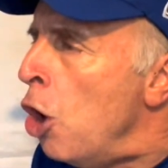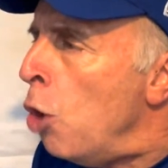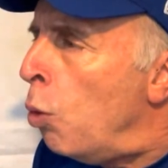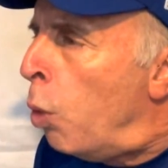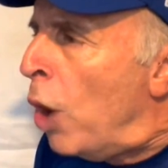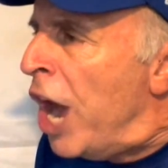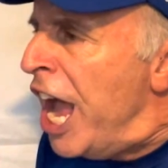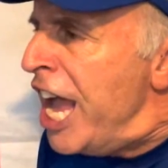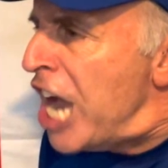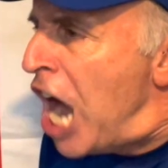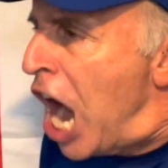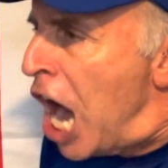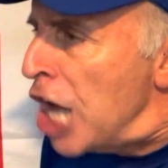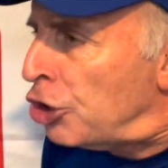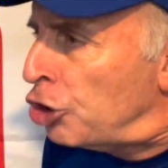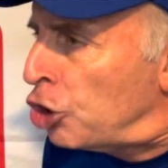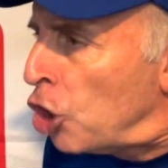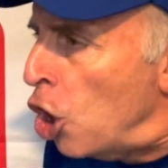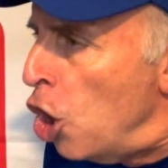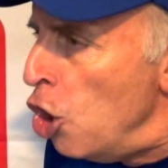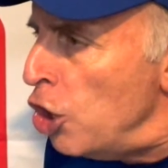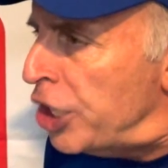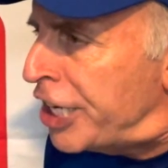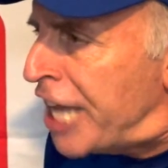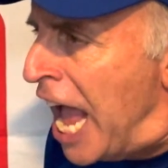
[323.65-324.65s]
We are
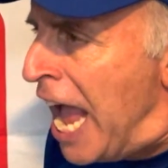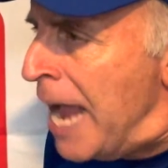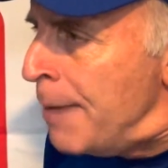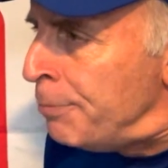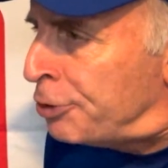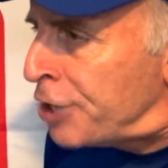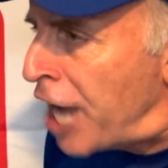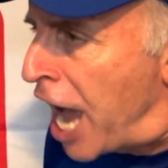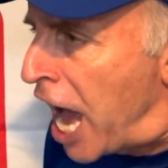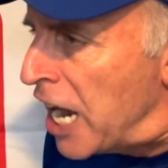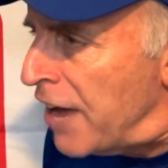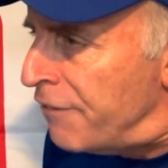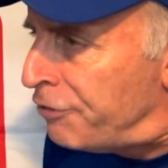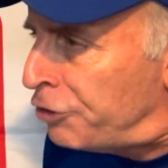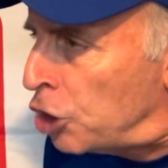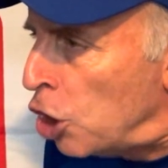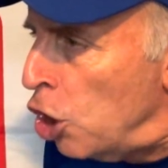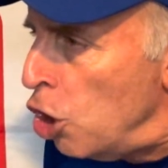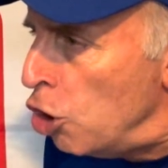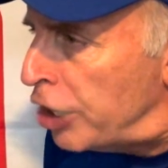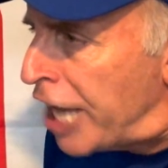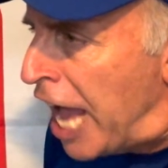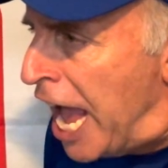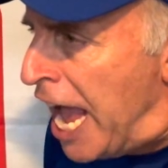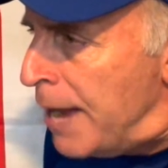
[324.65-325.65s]
two games out of
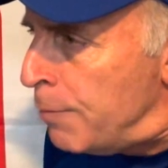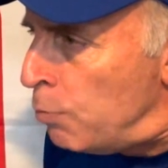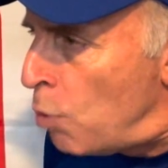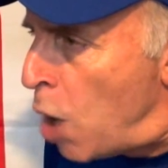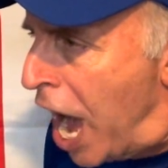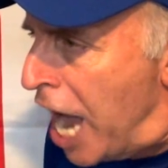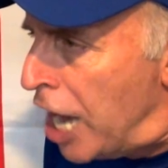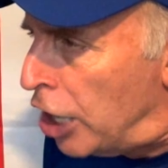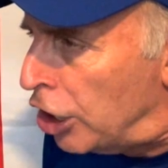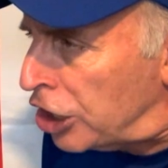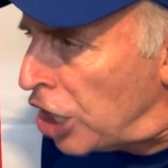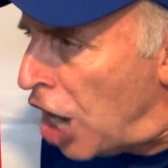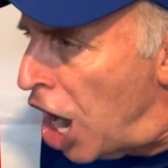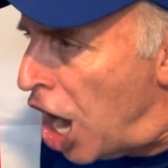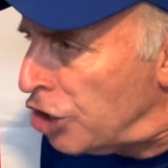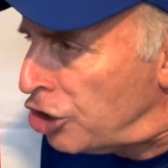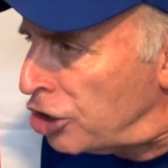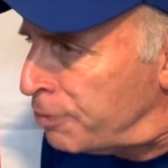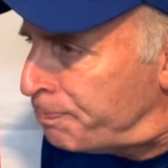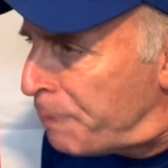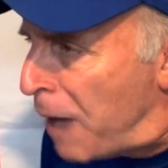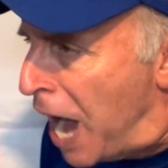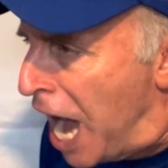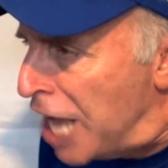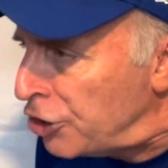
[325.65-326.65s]
two-game wildcard
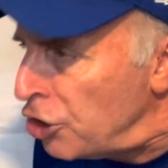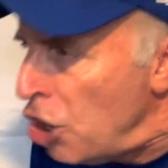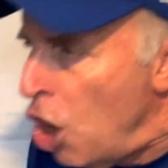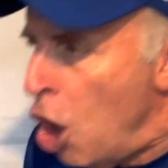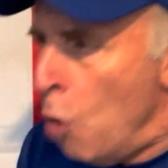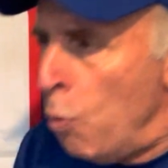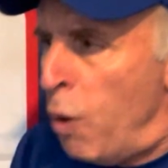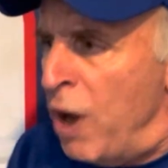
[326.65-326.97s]
spot